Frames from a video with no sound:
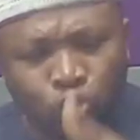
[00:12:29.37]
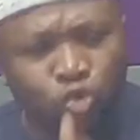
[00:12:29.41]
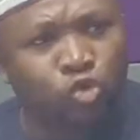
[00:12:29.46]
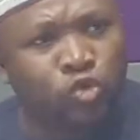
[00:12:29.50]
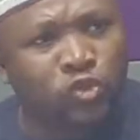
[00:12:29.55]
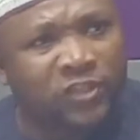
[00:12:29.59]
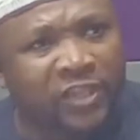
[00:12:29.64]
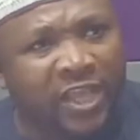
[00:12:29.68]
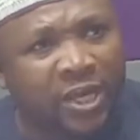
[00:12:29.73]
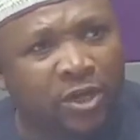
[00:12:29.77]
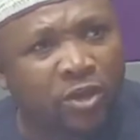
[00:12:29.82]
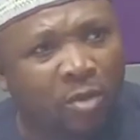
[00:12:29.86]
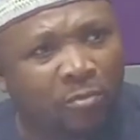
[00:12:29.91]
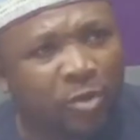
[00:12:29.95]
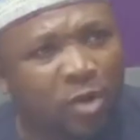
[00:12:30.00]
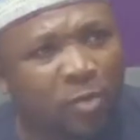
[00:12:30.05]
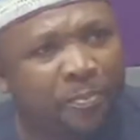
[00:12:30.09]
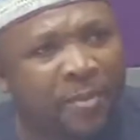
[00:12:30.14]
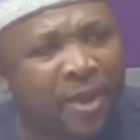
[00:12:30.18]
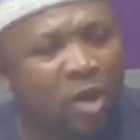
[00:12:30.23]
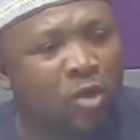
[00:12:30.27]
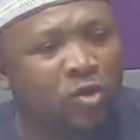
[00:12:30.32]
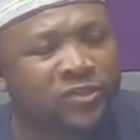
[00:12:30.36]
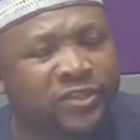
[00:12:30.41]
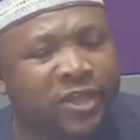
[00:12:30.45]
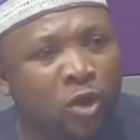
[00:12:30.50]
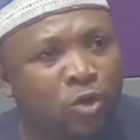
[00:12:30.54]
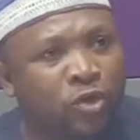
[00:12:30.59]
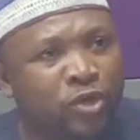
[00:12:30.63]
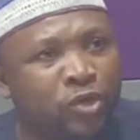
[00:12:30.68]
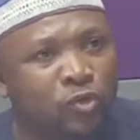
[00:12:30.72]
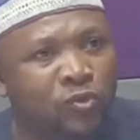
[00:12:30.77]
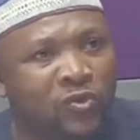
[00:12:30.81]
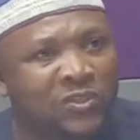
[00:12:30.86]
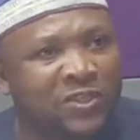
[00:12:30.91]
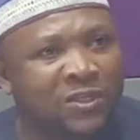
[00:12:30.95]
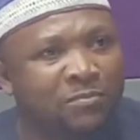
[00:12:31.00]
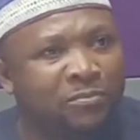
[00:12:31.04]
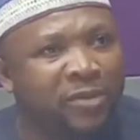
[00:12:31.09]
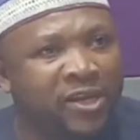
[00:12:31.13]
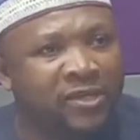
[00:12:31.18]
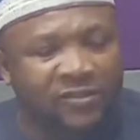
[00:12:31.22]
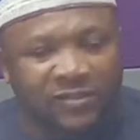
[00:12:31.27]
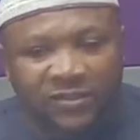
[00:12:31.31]
stadium, no pair, also do team
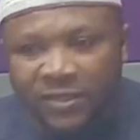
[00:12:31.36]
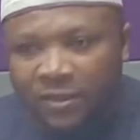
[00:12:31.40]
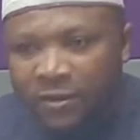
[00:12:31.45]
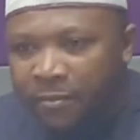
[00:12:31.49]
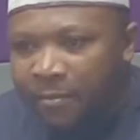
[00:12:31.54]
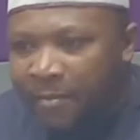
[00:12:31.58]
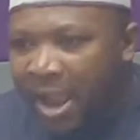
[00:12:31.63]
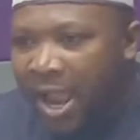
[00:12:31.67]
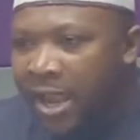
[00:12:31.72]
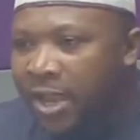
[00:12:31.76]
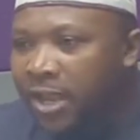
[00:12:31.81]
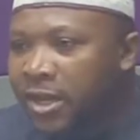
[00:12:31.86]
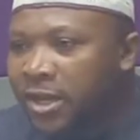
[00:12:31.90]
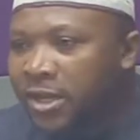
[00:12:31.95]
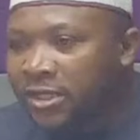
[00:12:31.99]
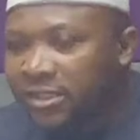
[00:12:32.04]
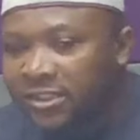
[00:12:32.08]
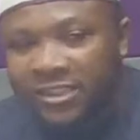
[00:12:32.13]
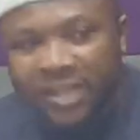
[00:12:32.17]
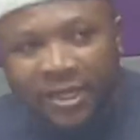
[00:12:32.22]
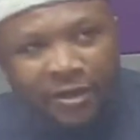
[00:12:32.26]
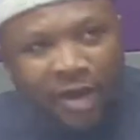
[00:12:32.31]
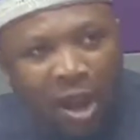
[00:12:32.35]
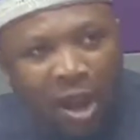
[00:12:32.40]
list, no ma general